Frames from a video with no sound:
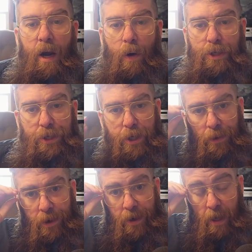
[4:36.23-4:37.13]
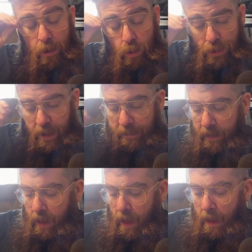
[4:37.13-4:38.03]
I don't want you to go there and get all the cool stuff.
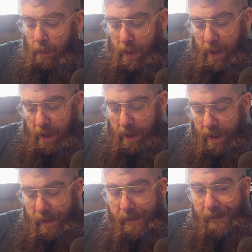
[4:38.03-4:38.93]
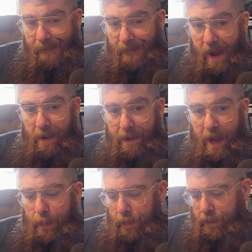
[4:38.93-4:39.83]
But found a
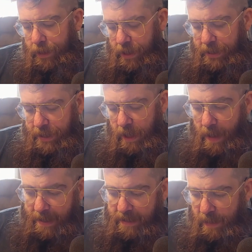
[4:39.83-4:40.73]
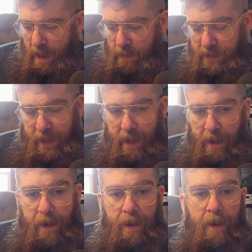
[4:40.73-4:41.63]
couple of goodies there last time I was
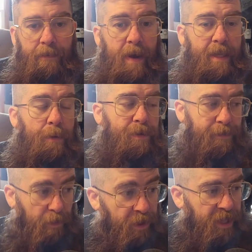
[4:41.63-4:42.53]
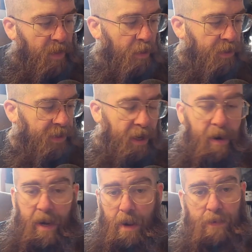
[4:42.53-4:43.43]
there. In fact, that was the first time I was
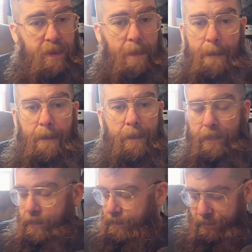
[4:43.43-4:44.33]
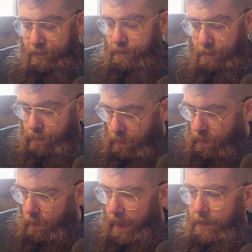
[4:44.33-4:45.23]
there, and I was
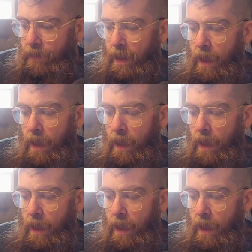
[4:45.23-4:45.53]
blown away.